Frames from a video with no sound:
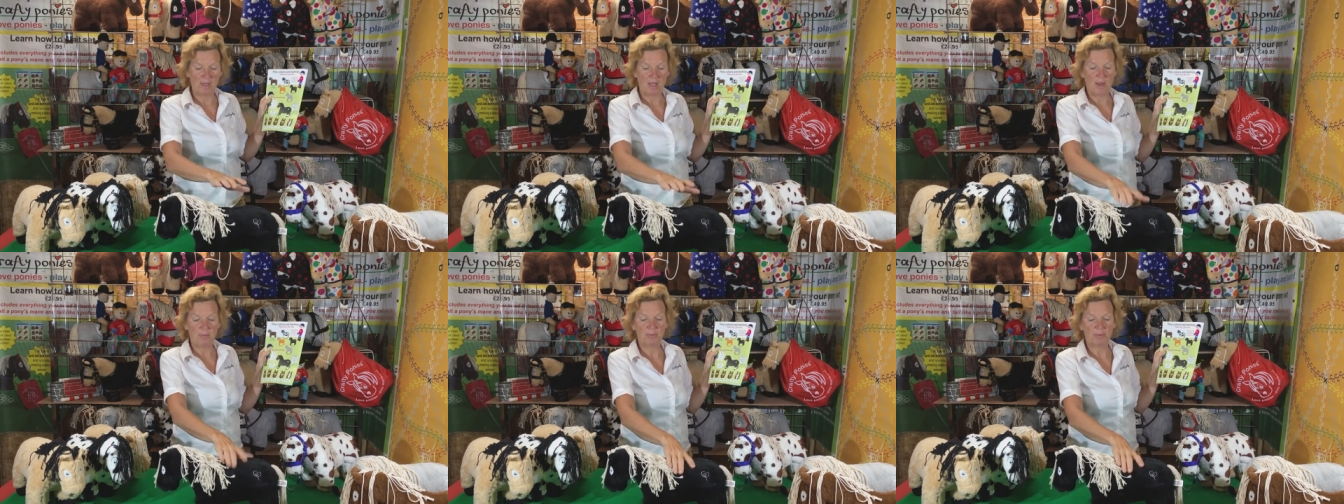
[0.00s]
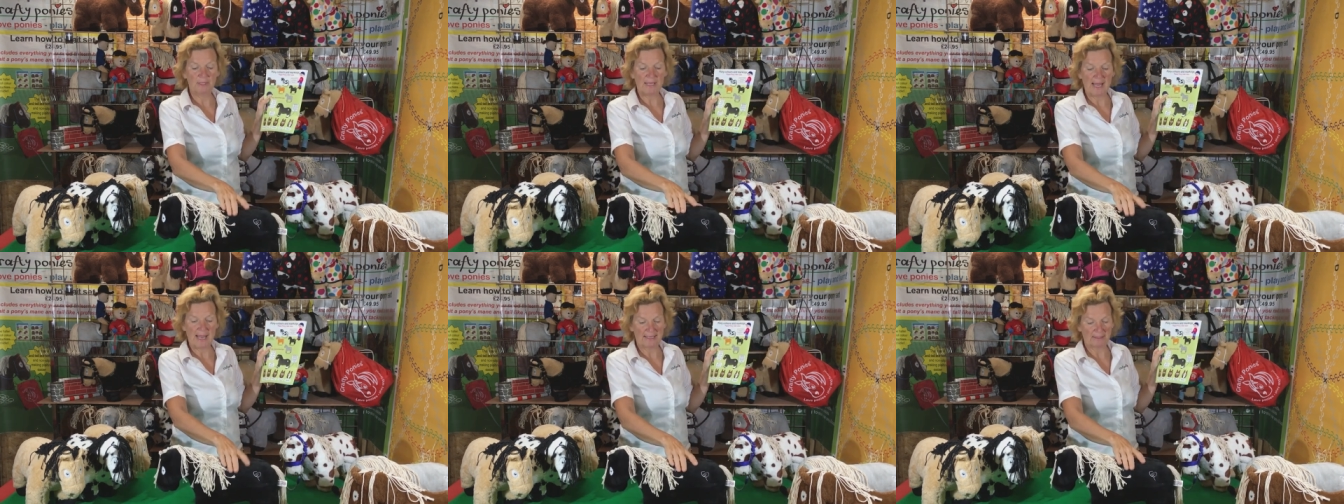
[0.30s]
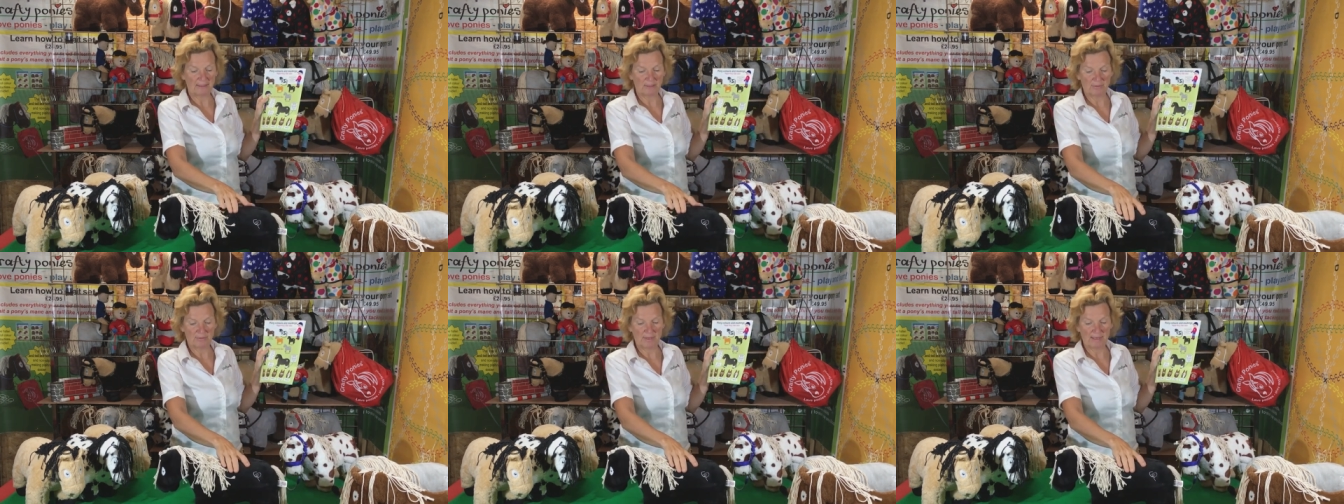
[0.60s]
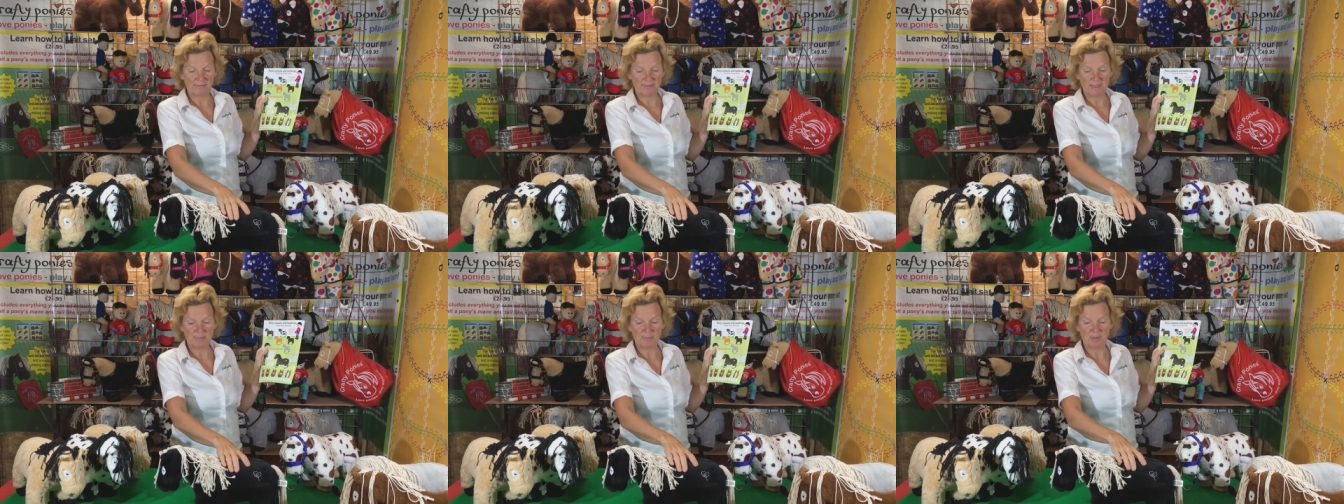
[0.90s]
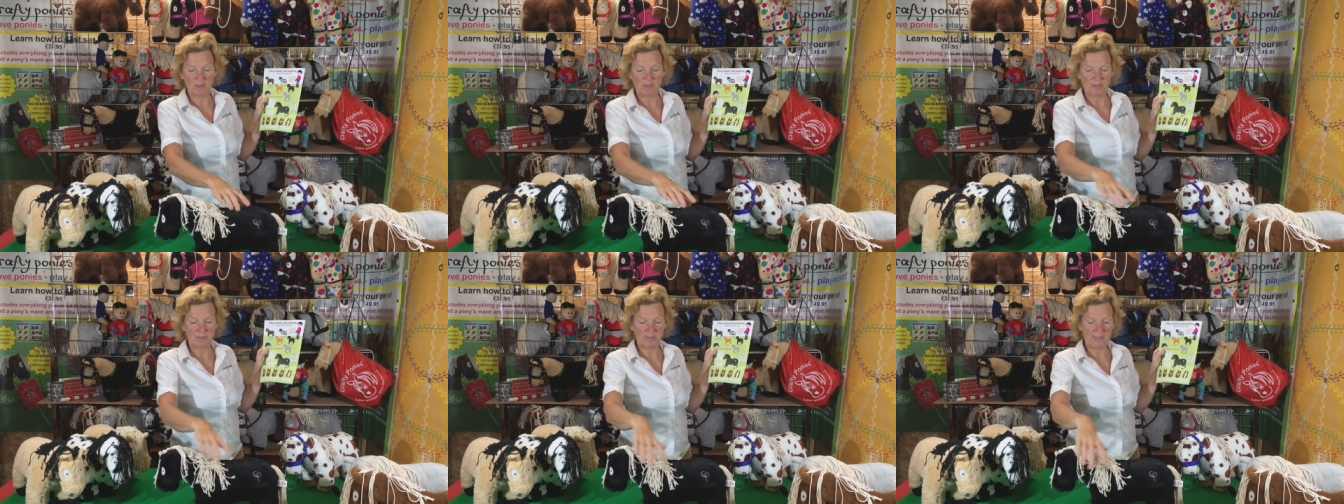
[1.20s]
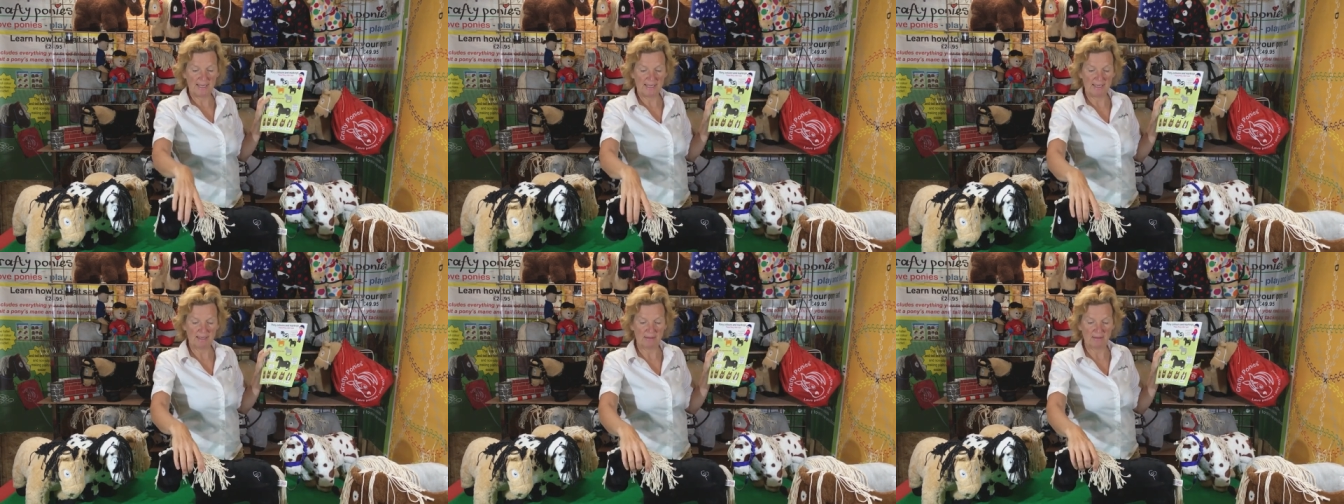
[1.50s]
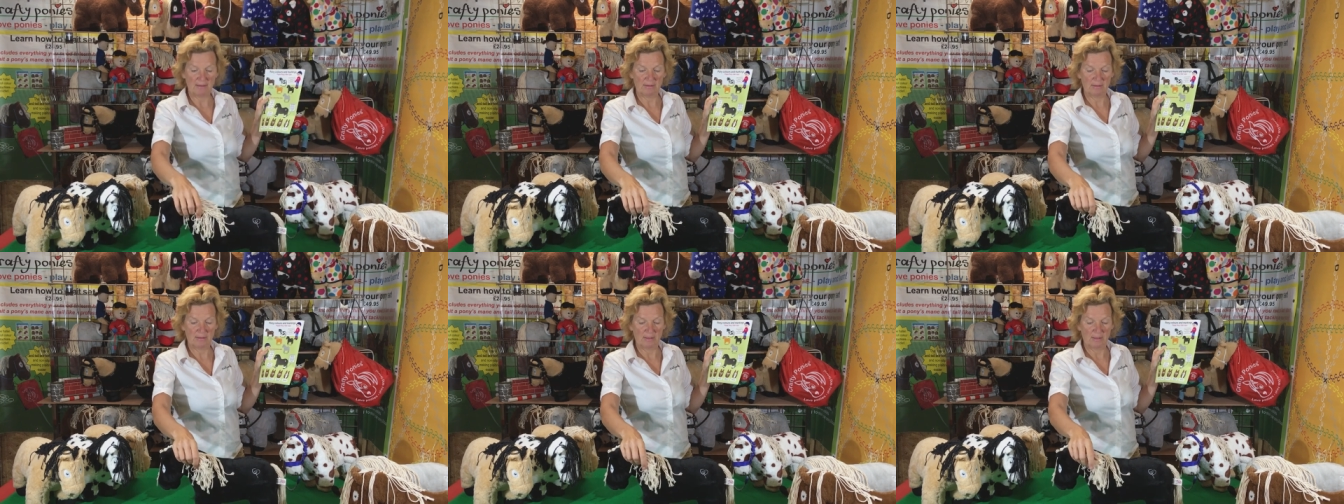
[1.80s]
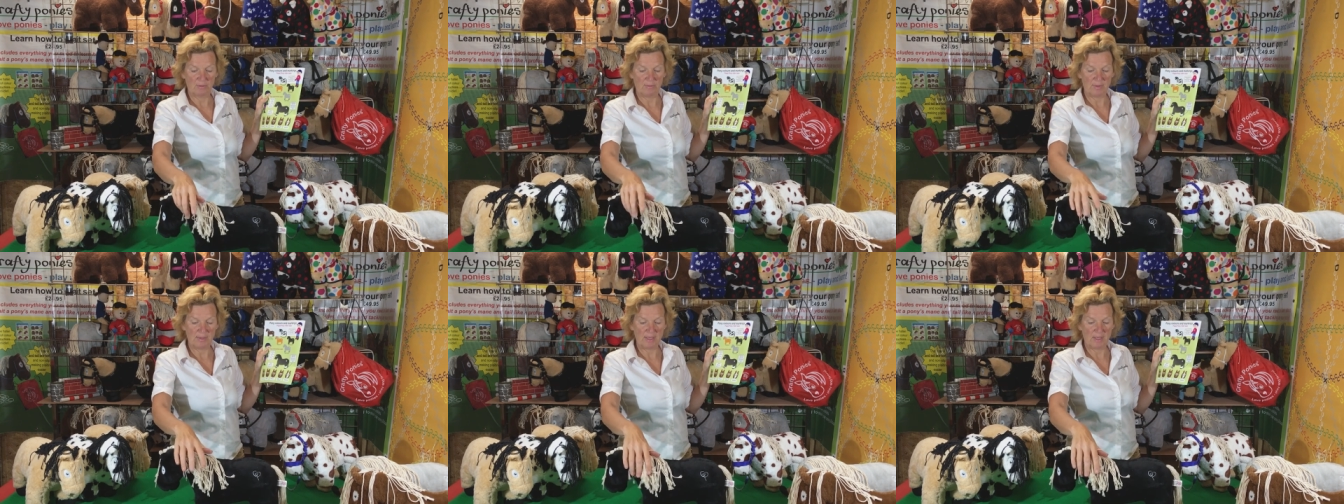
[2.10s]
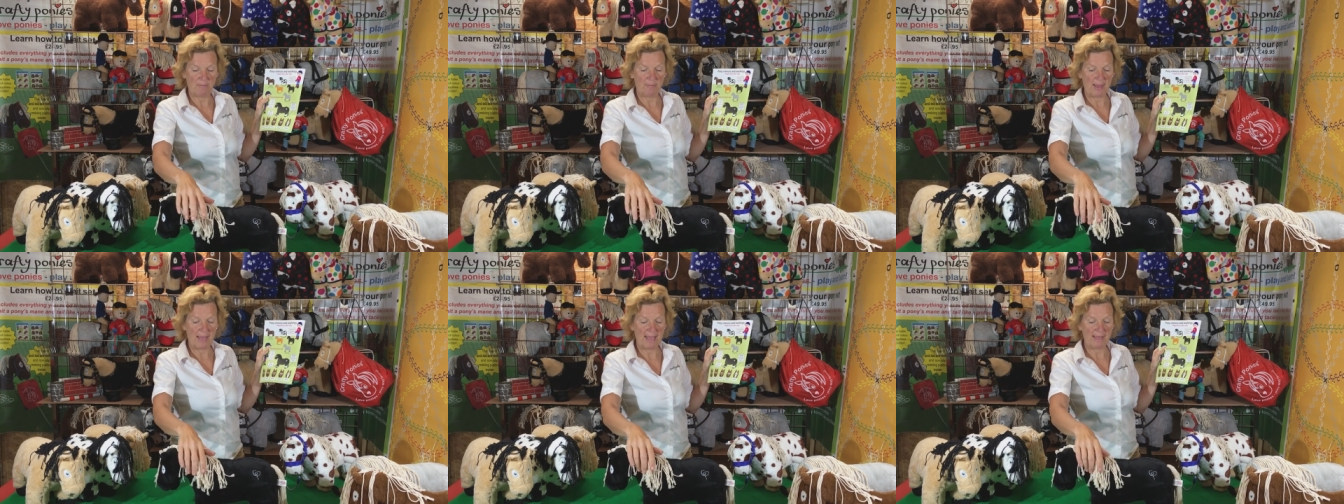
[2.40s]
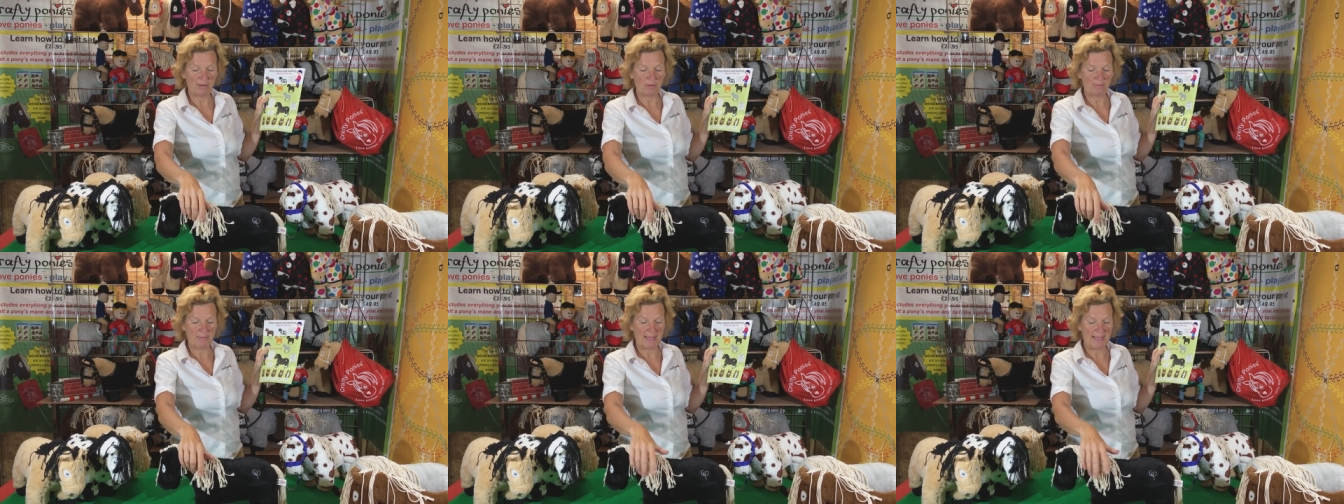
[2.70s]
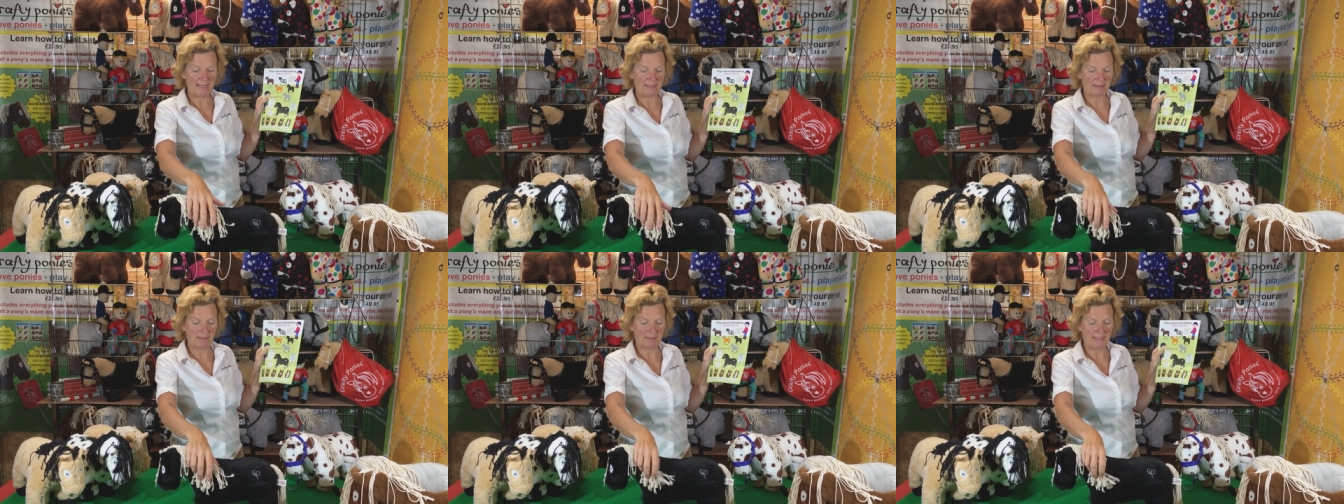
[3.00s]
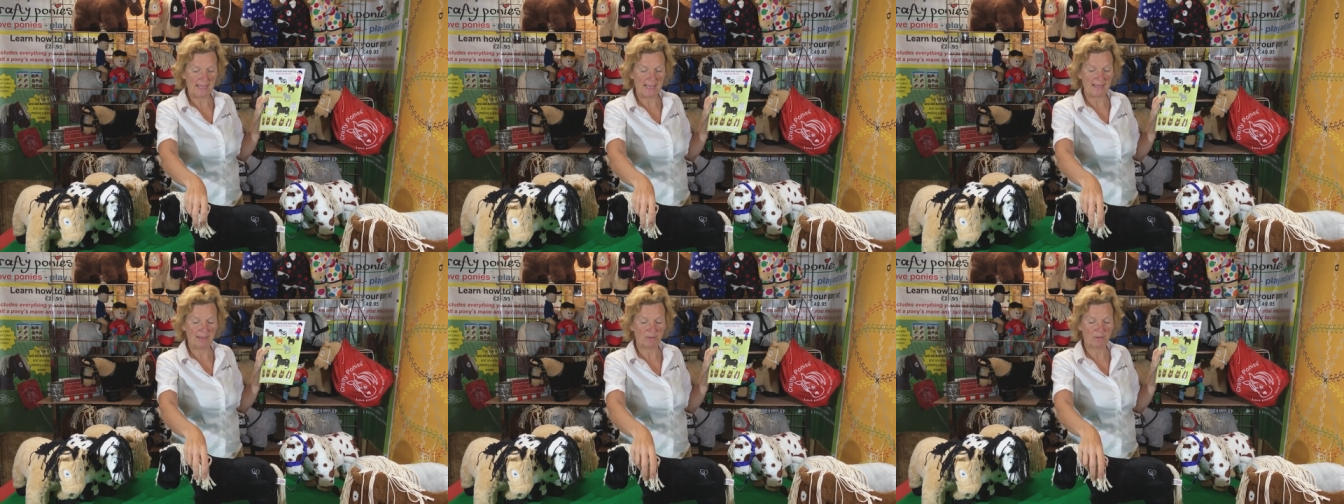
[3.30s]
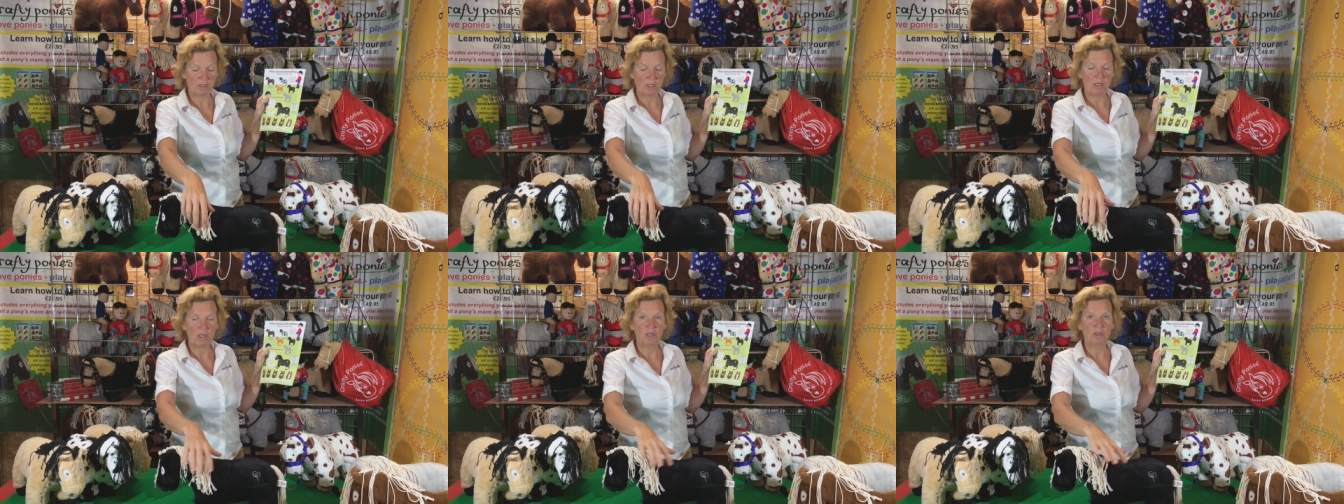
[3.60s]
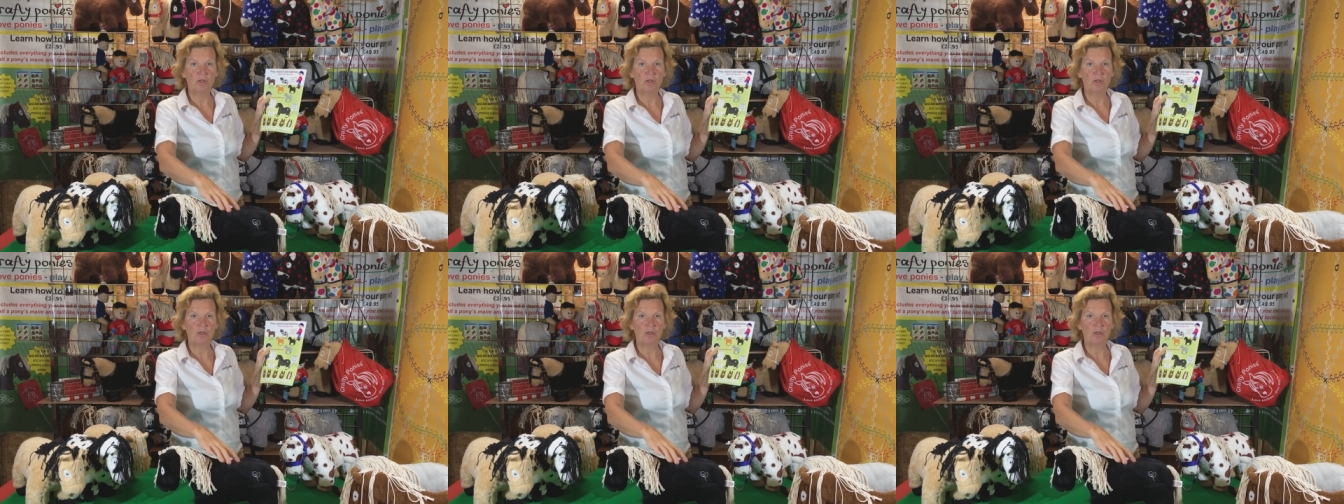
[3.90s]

a black crafty pony with a pale mane and tail.